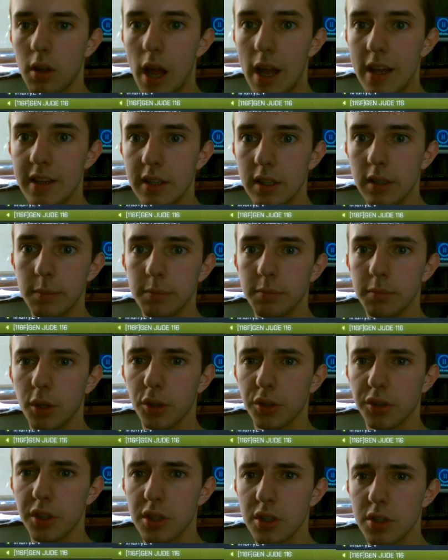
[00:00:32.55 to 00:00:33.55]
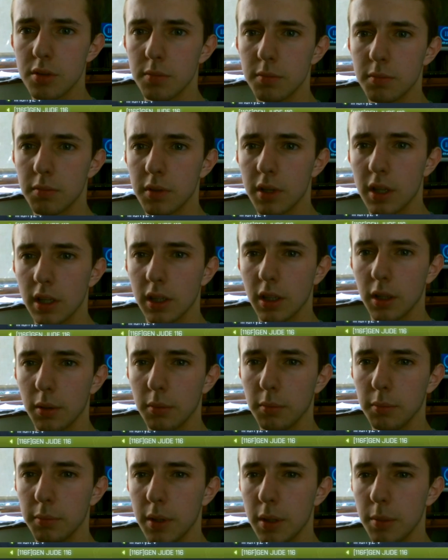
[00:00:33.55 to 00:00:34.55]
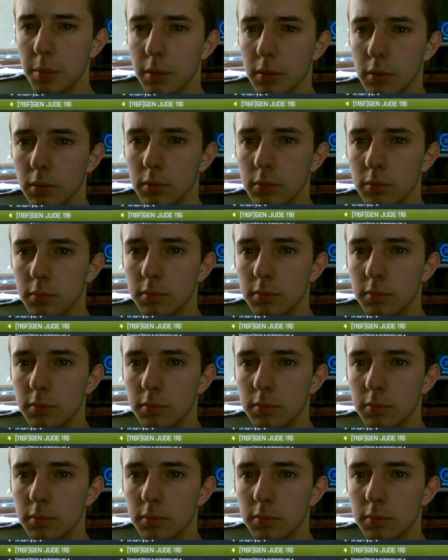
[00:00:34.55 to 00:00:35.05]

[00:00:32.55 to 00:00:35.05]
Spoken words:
anti-hostage taking people,